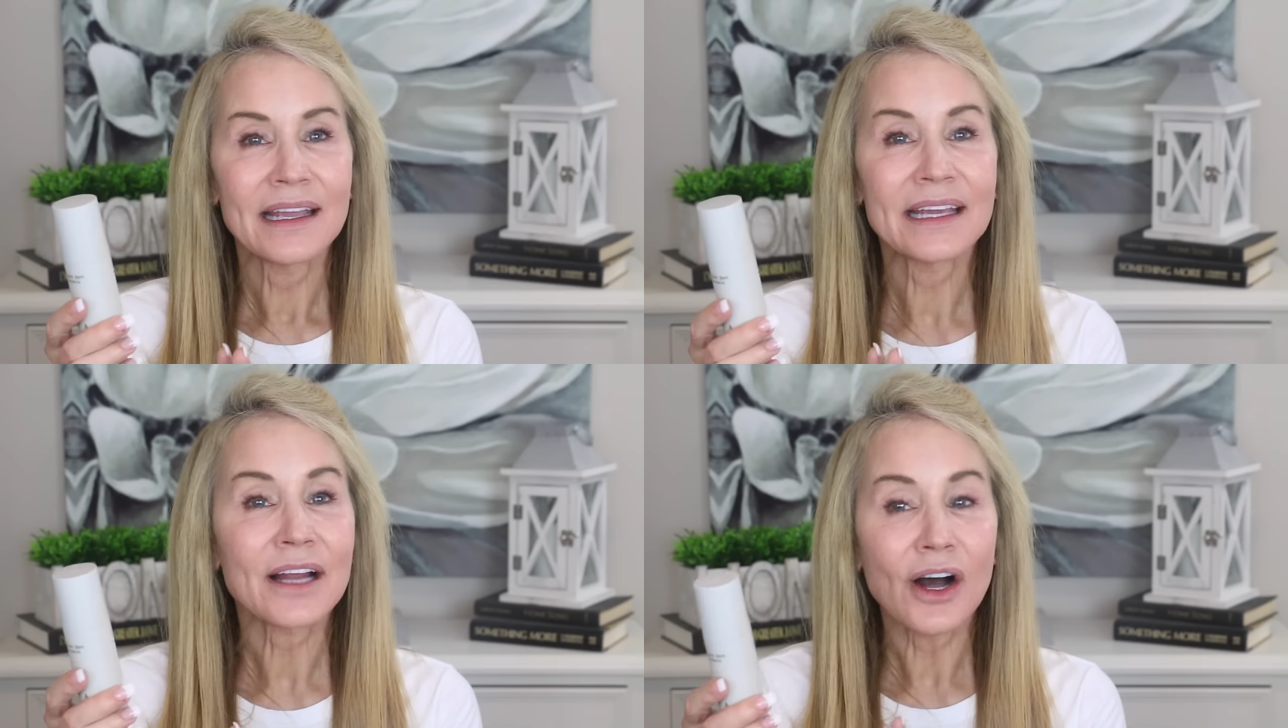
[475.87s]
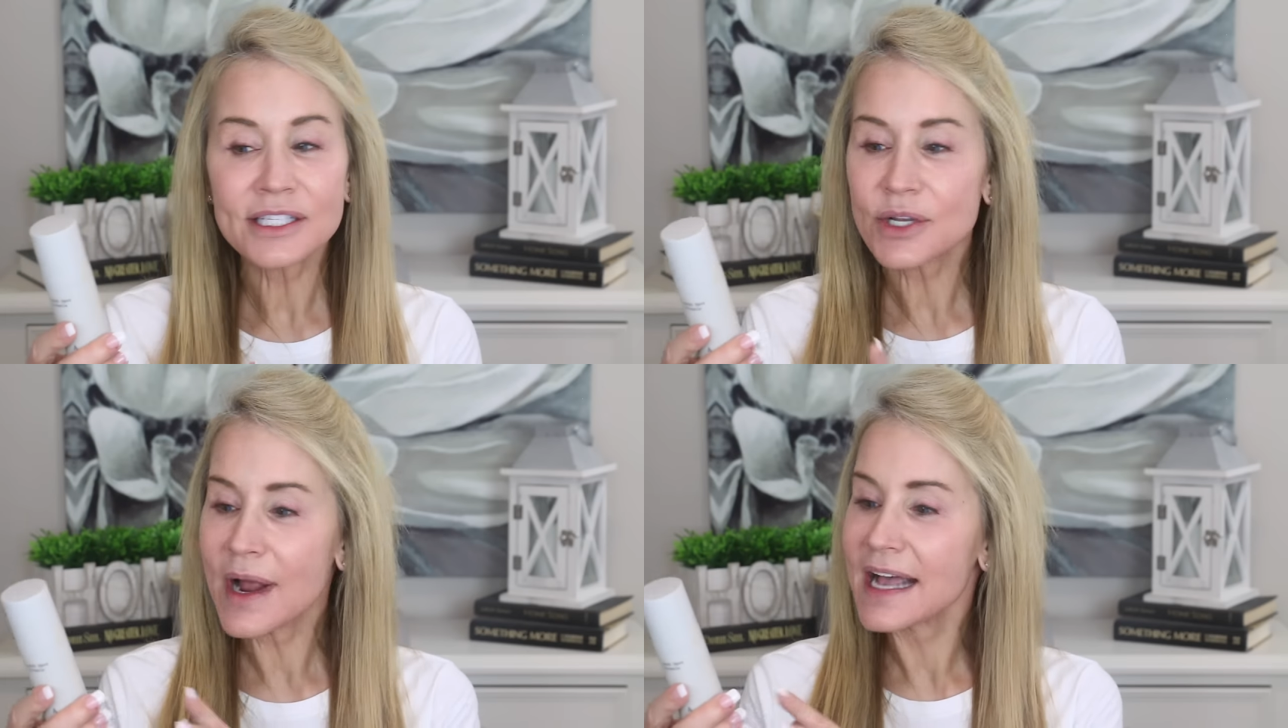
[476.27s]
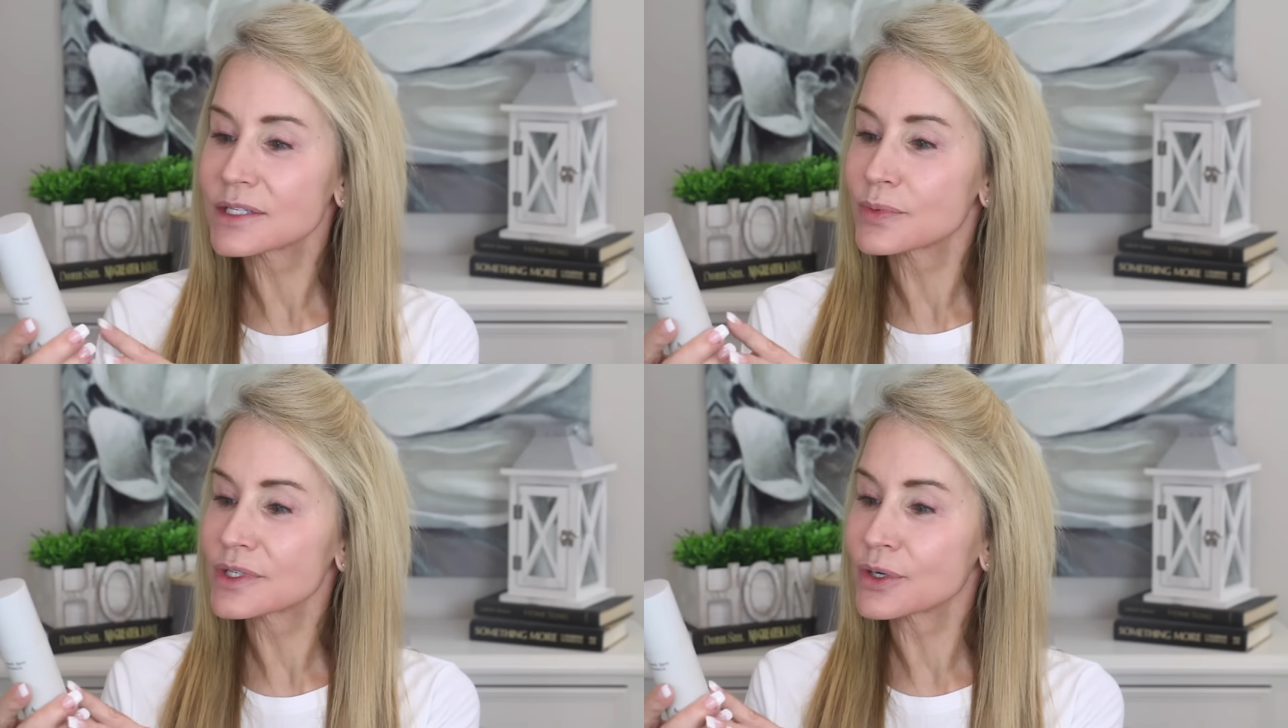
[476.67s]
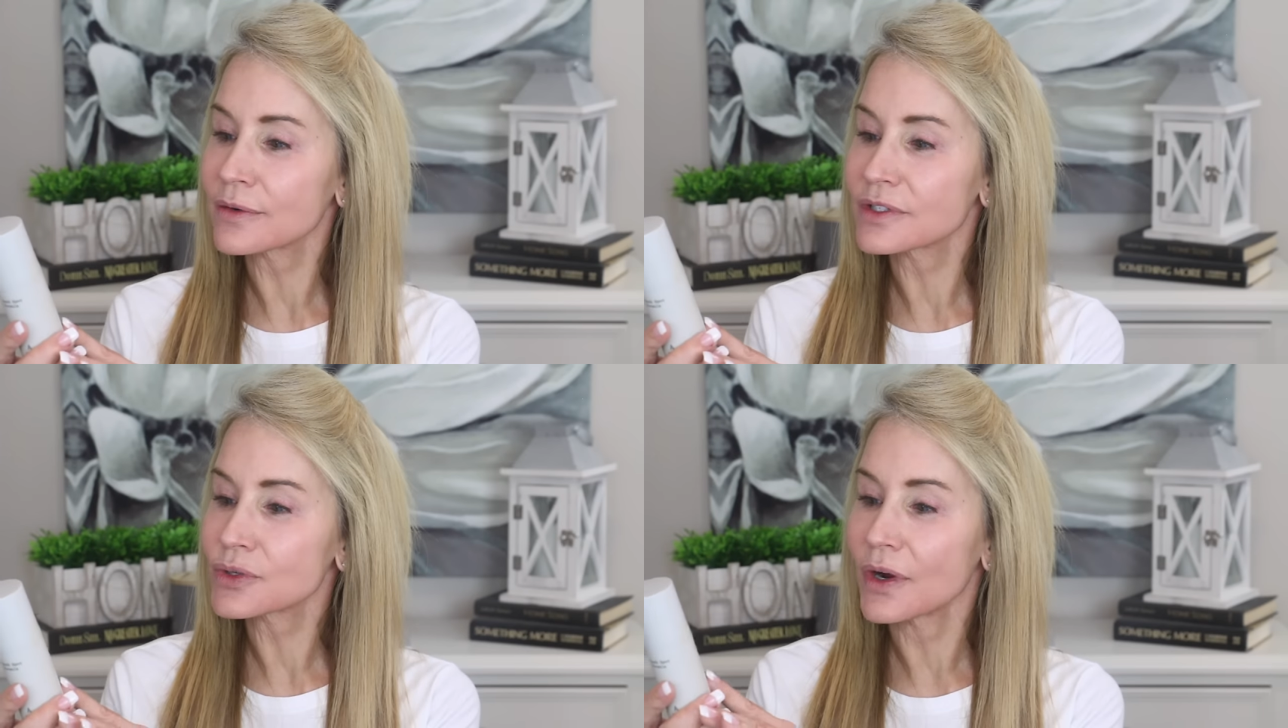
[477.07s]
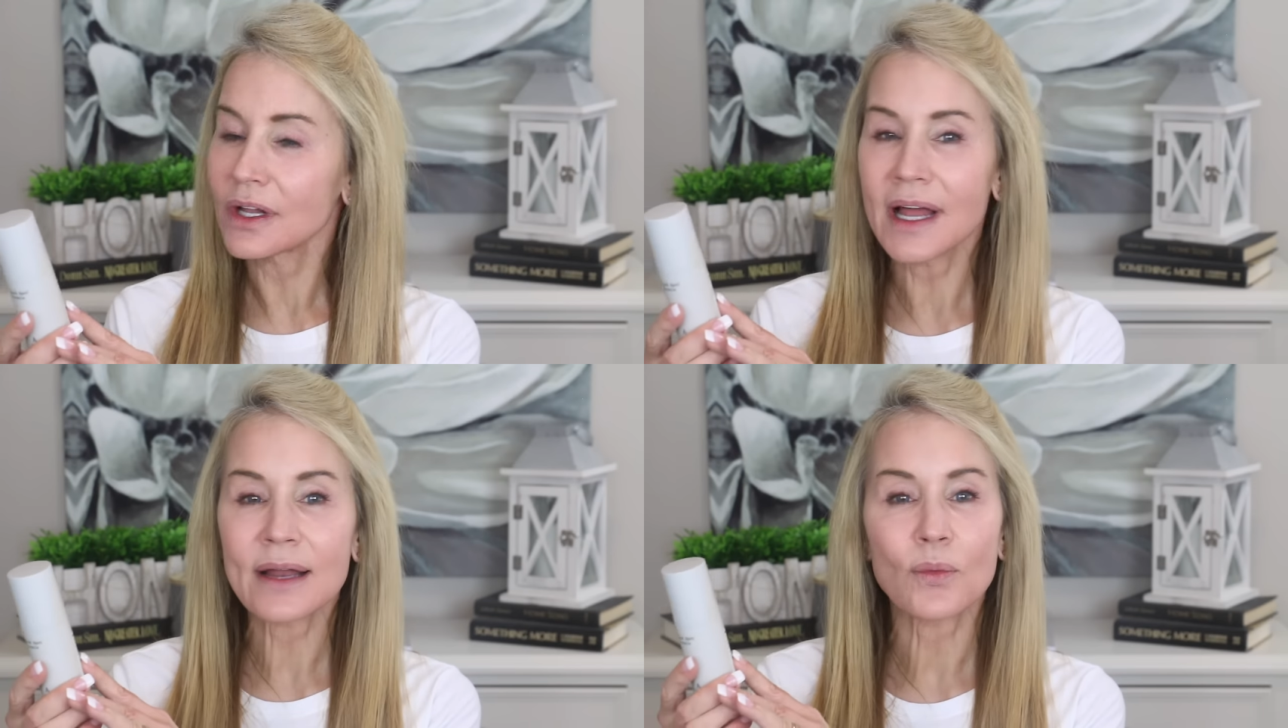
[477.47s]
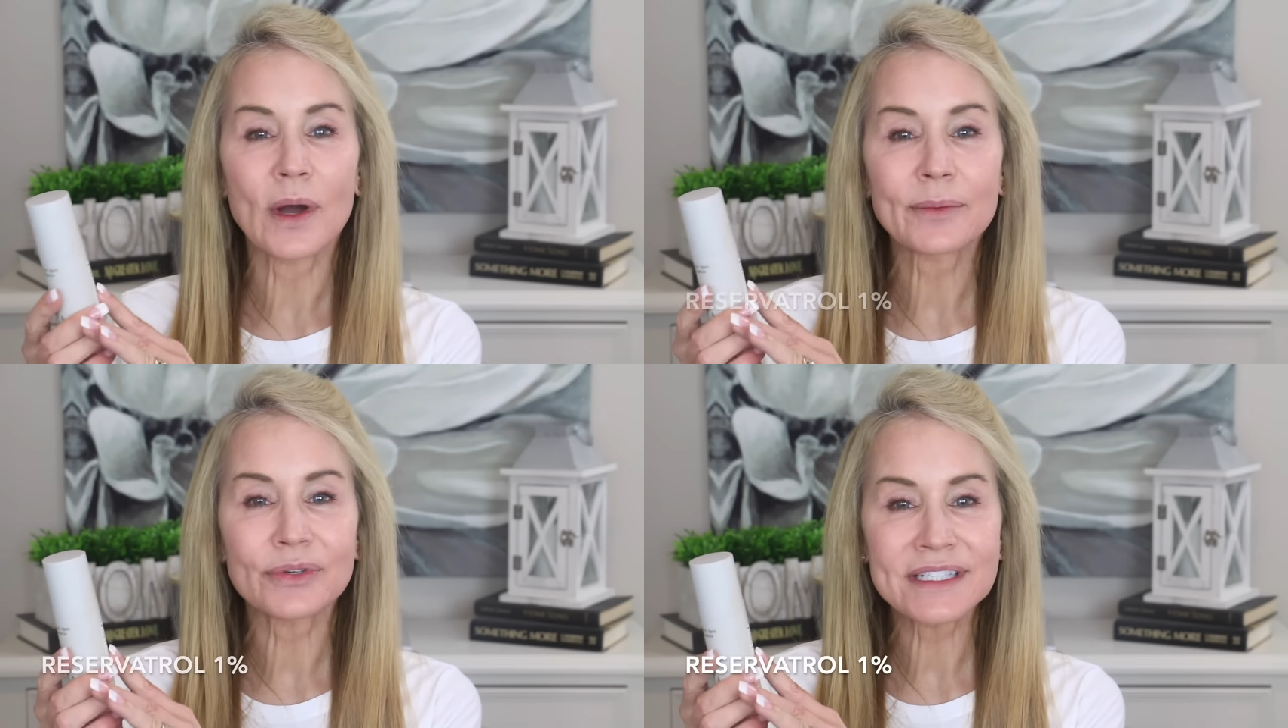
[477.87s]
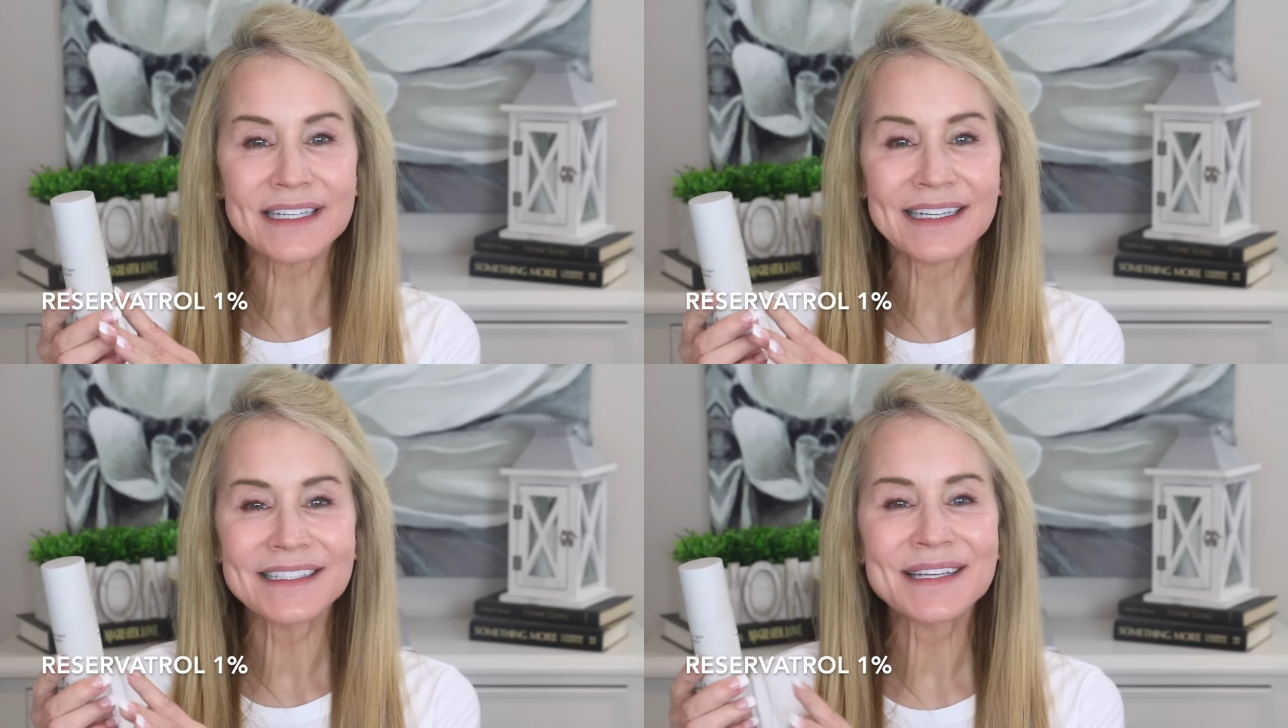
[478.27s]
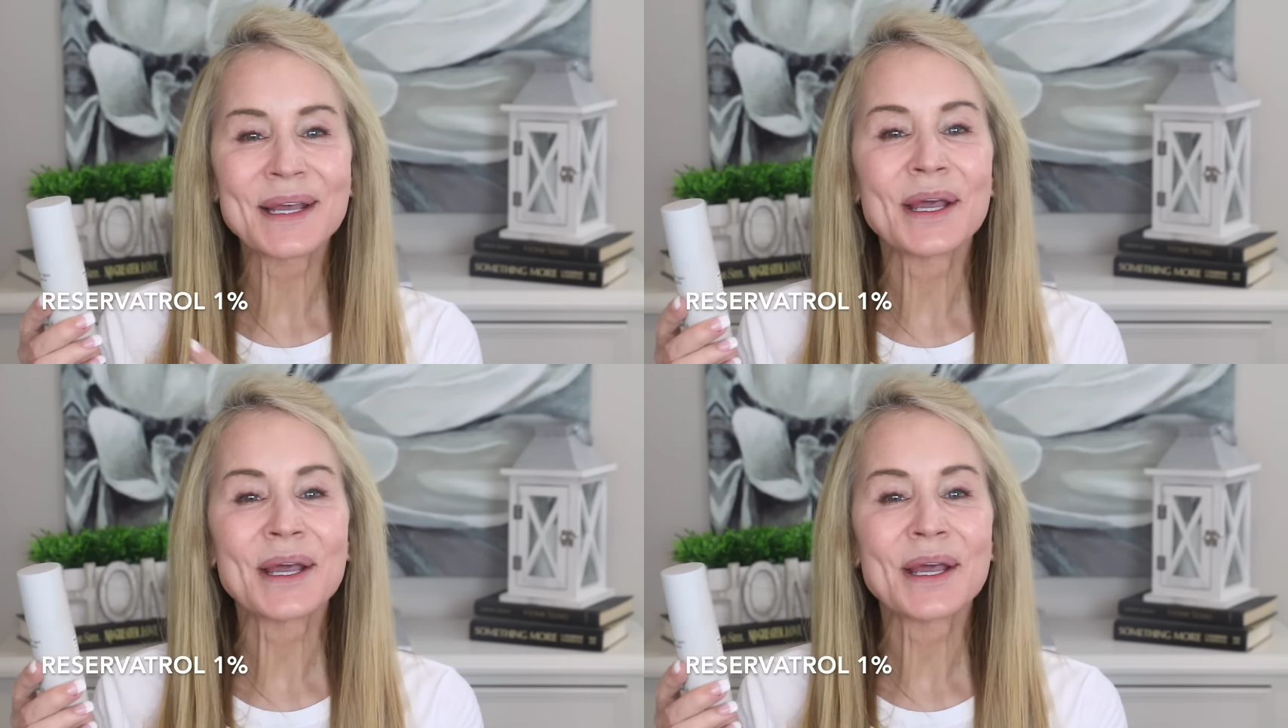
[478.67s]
It also has resveratrol at 1%.